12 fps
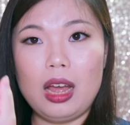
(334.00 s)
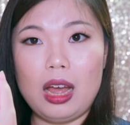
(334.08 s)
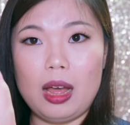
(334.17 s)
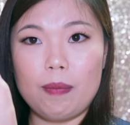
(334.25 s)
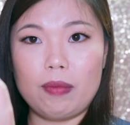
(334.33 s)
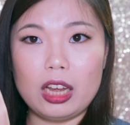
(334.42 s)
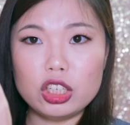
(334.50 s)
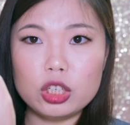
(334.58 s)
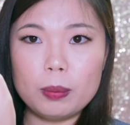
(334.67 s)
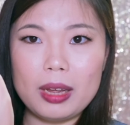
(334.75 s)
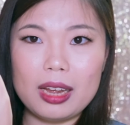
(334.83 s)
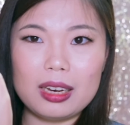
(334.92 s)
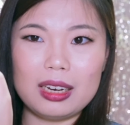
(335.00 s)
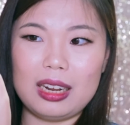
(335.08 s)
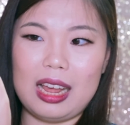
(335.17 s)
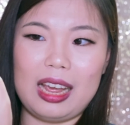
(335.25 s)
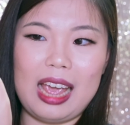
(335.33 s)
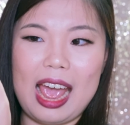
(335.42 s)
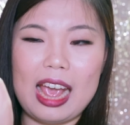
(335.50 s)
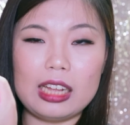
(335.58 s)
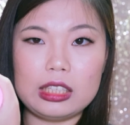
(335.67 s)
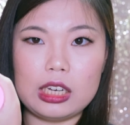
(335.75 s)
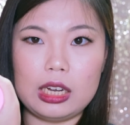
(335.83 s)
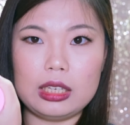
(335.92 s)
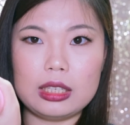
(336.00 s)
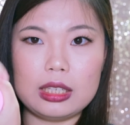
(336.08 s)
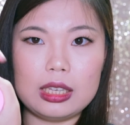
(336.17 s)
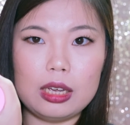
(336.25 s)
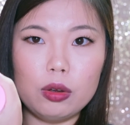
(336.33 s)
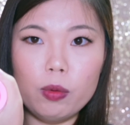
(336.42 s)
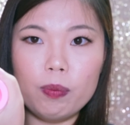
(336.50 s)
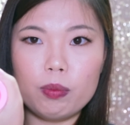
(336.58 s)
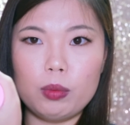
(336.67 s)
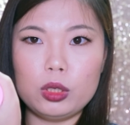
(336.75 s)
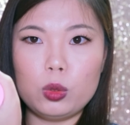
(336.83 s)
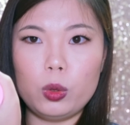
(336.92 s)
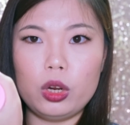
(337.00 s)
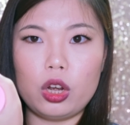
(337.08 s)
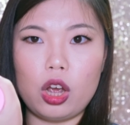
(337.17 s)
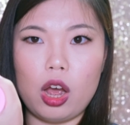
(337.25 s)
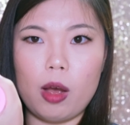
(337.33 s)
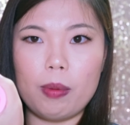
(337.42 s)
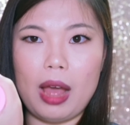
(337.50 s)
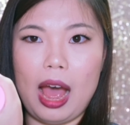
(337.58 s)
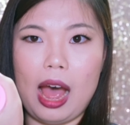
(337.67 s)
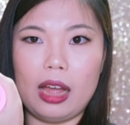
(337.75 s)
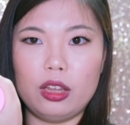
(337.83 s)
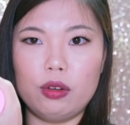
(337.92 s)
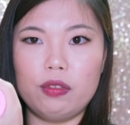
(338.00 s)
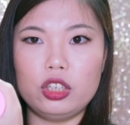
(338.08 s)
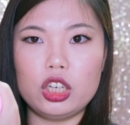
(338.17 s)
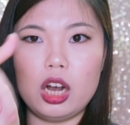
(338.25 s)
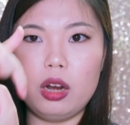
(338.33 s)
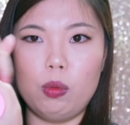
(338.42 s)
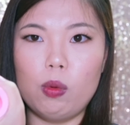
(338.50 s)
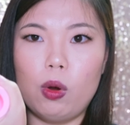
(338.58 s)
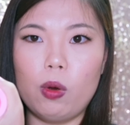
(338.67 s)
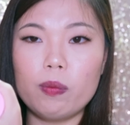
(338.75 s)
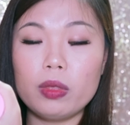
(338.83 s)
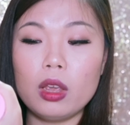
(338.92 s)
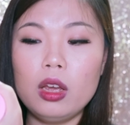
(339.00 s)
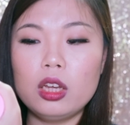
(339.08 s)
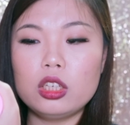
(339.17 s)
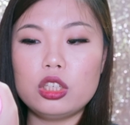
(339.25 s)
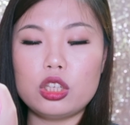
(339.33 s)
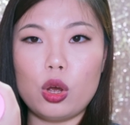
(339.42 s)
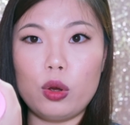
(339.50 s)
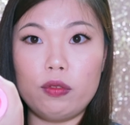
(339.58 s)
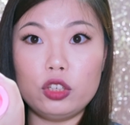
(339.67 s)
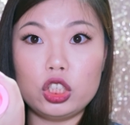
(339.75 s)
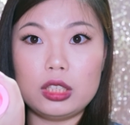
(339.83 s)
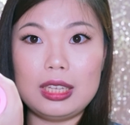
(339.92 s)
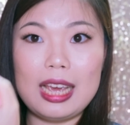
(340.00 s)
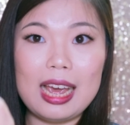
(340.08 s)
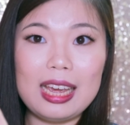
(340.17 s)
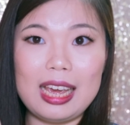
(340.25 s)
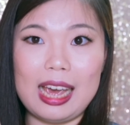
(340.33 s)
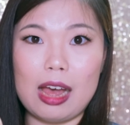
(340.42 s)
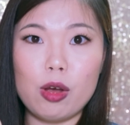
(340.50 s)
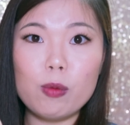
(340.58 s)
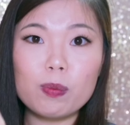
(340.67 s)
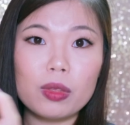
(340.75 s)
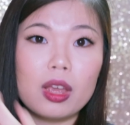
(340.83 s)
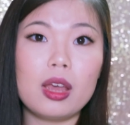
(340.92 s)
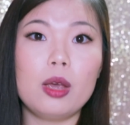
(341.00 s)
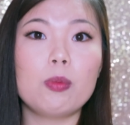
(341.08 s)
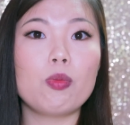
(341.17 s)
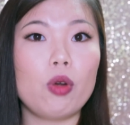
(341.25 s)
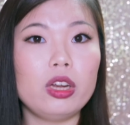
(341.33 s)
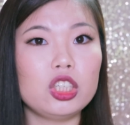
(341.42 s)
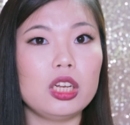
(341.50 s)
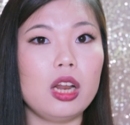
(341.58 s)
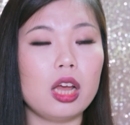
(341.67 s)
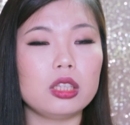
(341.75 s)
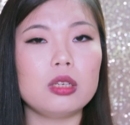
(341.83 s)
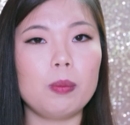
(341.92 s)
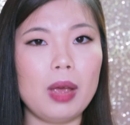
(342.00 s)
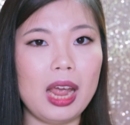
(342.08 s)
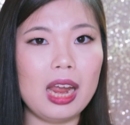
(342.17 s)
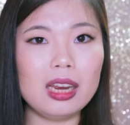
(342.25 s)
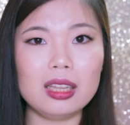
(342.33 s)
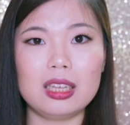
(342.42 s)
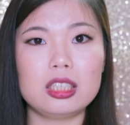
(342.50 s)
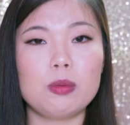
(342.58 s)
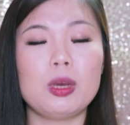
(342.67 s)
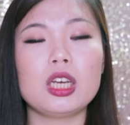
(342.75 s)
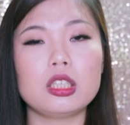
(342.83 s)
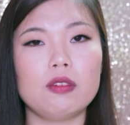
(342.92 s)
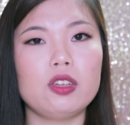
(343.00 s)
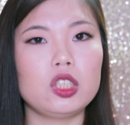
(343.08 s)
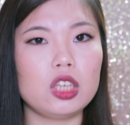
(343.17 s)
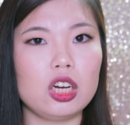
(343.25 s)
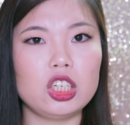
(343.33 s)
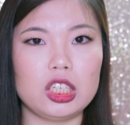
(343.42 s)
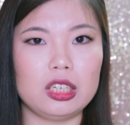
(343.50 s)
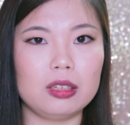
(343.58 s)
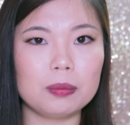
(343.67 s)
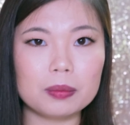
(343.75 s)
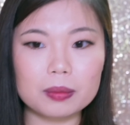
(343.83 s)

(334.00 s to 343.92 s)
there should be an like airtight seal between the cup and your vaginal wall. So if you just yank it out, it brings you lots of pain. It's because of the suction.